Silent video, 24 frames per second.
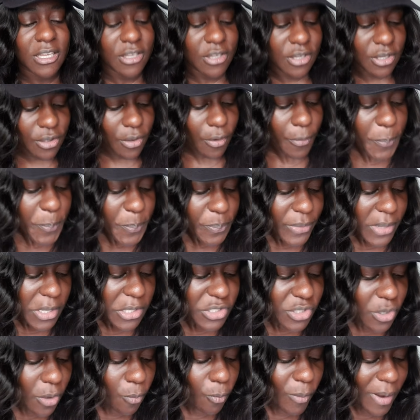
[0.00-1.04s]
you know.
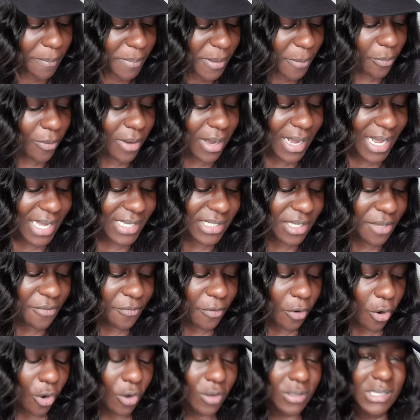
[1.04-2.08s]
So when people are asking
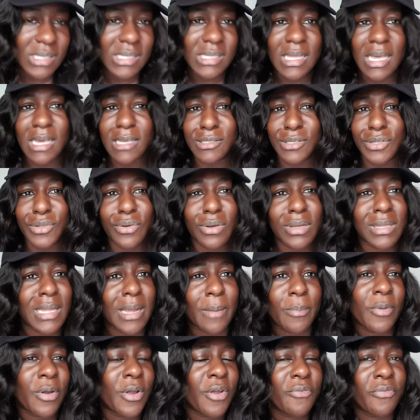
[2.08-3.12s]
for all those things, you know,
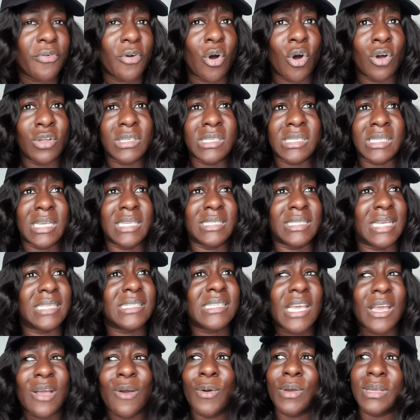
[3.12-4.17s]
clamoring for all these things and
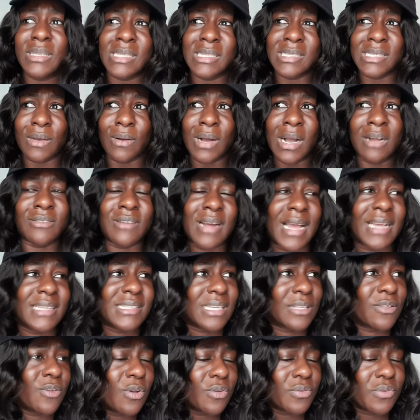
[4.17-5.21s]
saying, oh, it is our
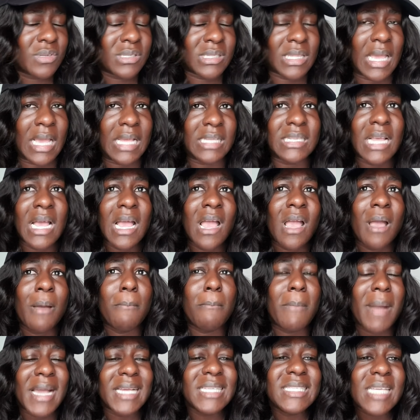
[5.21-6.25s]
right and all those things,
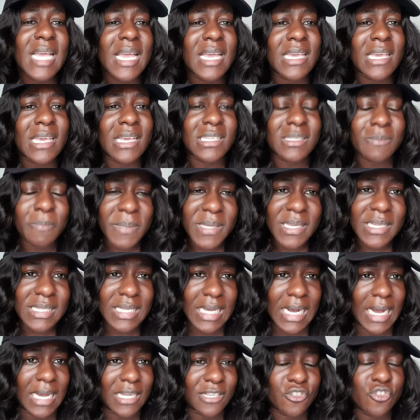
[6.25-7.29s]
my take is,
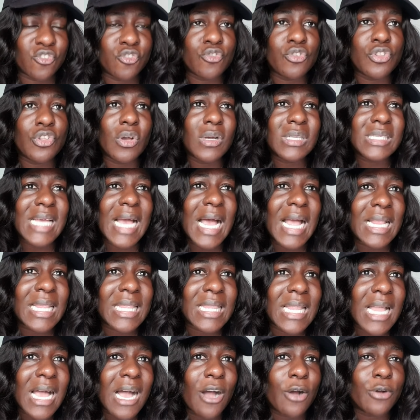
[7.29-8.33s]
please guys, do not
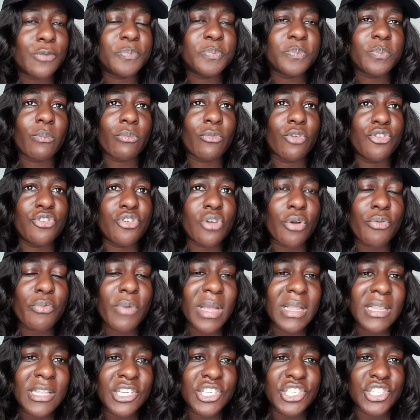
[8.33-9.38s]
allow your
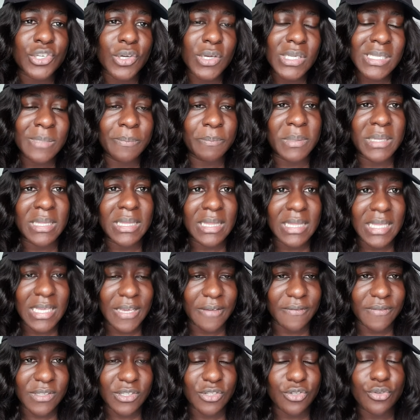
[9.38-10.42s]
religious
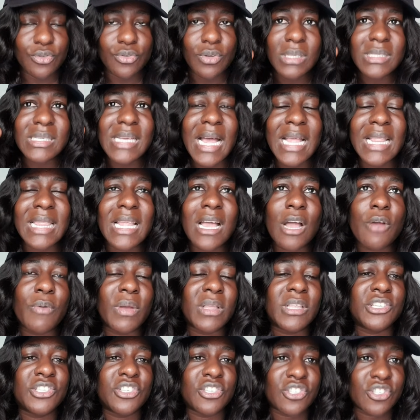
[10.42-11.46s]
beliefs, do not allow
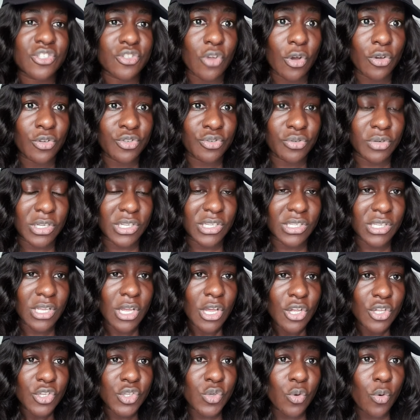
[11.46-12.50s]
religious doctrines
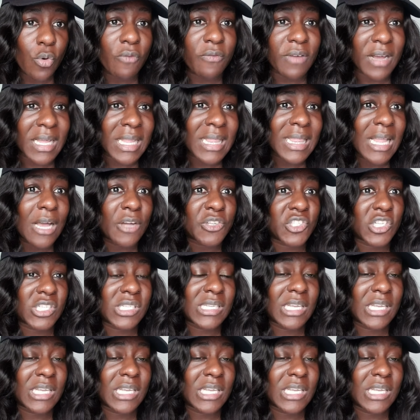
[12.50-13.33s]
to overcloud your